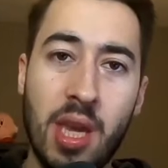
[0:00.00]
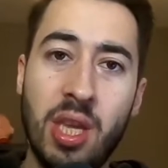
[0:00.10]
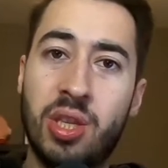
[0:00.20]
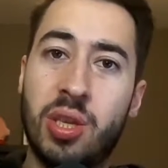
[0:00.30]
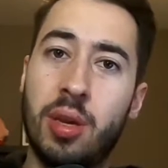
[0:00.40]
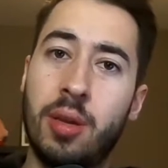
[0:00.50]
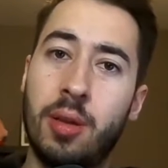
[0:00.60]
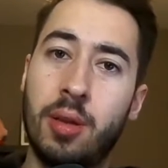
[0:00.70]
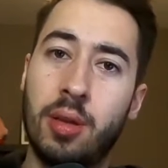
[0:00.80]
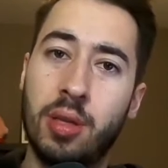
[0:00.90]
is
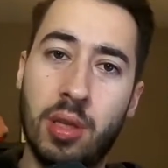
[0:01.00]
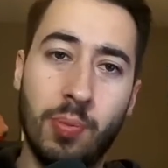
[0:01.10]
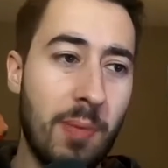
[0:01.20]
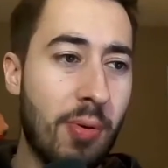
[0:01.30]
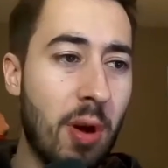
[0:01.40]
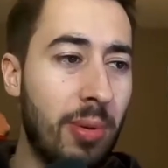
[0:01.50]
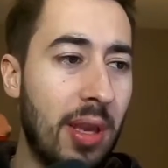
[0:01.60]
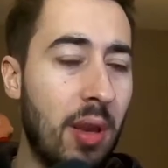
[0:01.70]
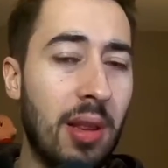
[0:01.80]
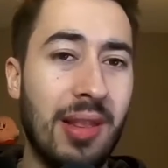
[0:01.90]
something probably